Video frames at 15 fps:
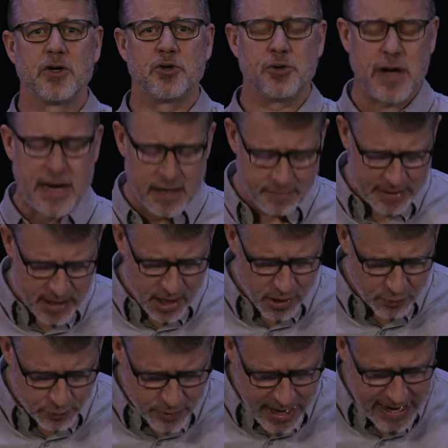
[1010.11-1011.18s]
Created me
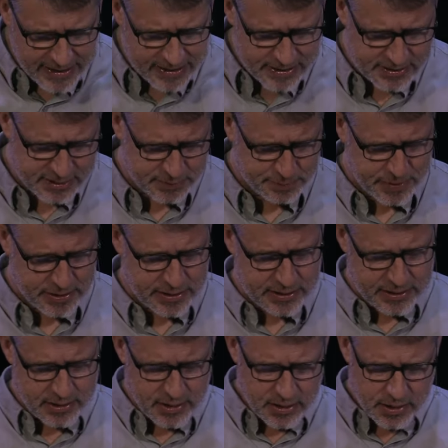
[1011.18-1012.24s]
a right
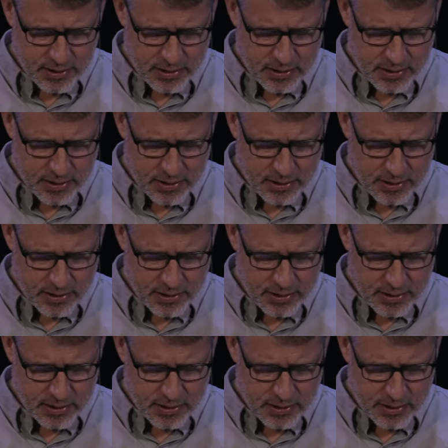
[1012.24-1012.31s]
spirit.